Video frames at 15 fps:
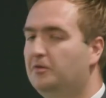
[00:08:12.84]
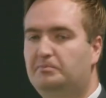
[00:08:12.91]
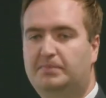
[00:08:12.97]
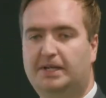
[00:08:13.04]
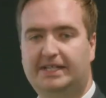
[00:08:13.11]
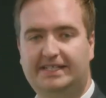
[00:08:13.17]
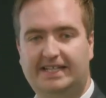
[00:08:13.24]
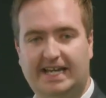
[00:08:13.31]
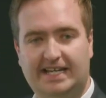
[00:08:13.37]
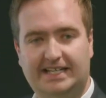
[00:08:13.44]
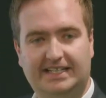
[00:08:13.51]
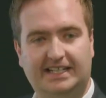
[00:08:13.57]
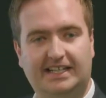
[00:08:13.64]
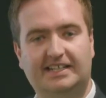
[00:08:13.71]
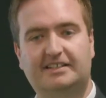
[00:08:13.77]
But
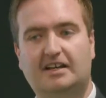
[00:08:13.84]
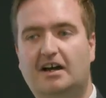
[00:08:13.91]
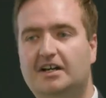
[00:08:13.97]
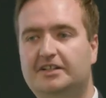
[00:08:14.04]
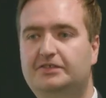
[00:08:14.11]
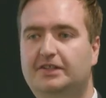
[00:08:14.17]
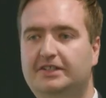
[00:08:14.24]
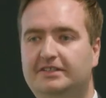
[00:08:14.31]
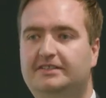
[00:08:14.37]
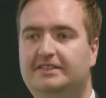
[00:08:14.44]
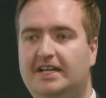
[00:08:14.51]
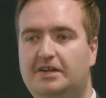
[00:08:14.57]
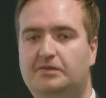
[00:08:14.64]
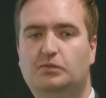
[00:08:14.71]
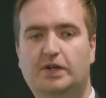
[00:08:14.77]
again, it's hard to
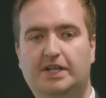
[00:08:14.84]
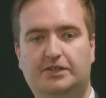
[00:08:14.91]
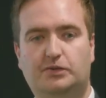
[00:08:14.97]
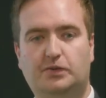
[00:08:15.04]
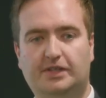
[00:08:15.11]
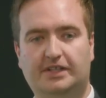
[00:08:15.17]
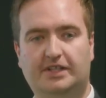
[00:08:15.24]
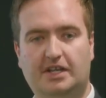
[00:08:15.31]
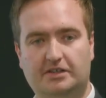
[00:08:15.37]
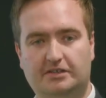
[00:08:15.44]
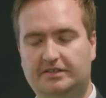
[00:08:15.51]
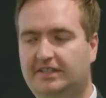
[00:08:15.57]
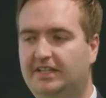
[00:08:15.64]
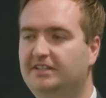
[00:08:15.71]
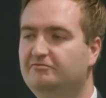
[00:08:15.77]
understand which one of
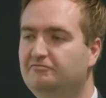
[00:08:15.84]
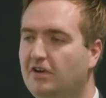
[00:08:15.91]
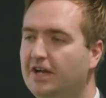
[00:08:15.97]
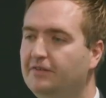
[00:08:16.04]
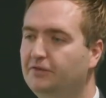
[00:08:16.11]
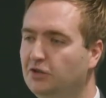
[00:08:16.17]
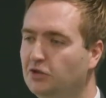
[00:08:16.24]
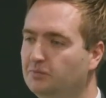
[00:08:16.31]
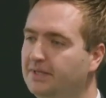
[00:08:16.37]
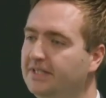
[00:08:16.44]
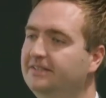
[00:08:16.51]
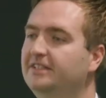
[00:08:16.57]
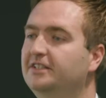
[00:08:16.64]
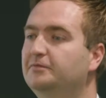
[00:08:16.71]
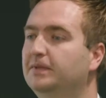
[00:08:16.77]
those is right for your
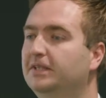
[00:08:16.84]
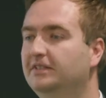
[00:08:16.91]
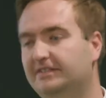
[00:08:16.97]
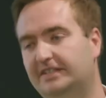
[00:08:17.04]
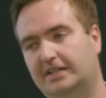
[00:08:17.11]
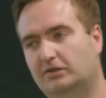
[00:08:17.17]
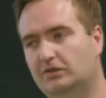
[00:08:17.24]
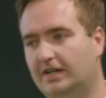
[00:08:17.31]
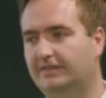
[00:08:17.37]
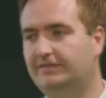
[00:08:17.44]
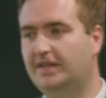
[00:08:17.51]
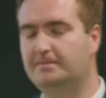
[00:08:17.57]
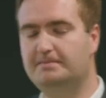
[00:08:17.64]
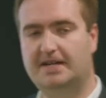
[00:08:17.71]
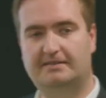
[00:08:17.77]
business because they all have
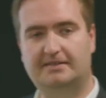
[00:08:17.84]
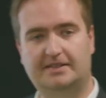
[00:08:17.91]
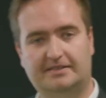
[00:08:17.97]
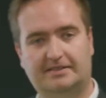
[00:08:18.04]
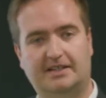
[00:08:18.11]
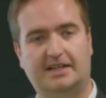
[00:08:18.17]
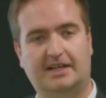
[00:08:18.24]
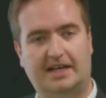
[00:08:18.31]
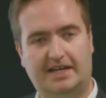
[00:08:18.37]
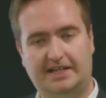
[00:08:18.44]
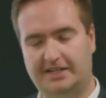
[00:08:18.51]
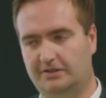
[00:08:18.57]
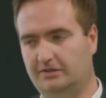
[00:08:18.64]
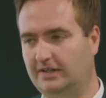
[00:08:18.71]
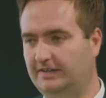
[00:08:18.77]
their merits and
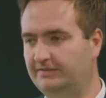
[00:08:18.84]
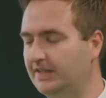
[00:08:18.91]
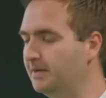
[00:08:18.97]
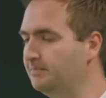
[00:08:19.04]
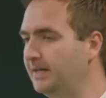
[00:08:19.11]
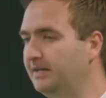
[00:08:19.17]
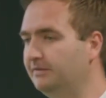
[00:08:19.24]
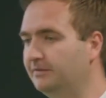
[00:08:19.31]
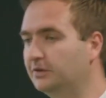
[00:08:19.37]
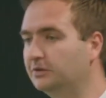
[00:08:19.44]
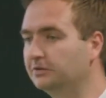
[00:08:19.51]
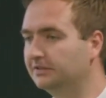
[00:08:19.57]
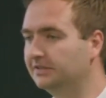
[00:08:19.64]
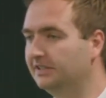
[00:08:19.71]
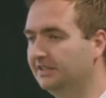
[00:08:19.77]
they all have their
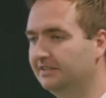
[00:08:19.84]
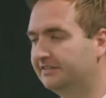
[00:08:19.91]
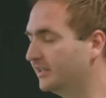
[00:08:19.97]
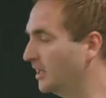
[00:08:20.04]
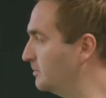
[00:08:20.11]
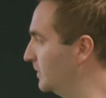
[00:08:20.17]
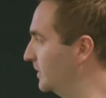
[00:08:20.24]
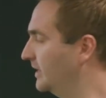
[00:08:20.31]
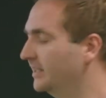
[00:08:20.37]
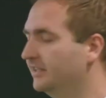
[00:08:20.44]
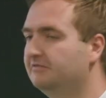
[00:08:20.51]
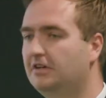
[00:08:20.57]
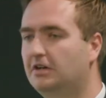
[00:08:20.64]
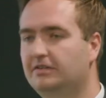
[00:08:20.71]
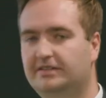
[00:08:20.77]
pitfalls. Some look at the
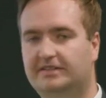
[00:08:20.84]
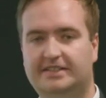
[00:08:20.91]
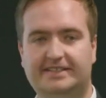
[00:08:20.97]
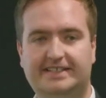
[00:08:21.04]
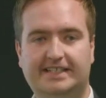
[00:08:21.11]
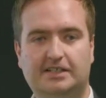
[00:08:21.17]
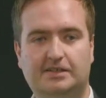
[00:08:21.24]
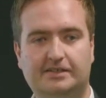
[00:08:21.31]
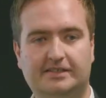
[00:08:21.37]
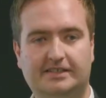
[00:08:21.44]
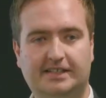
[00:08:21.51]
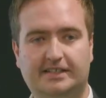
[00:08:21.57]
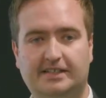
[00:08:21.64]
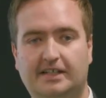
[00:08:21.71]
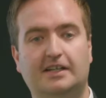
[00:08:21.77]
role of the
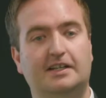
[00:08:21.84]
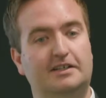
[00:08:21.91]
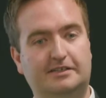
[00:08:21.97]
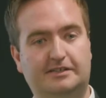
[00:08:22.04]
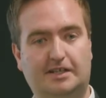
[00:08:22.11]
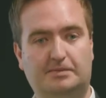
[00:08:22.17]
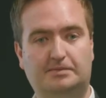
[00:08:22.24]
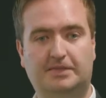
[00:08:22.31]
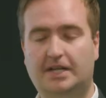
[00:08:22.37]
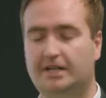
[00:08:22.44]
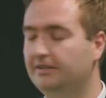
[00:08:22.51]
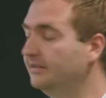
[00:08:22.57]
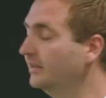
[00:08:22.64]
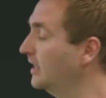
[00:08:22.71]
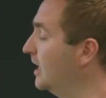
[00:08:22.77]
sequencing, some
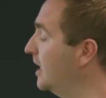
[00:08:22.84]
don't.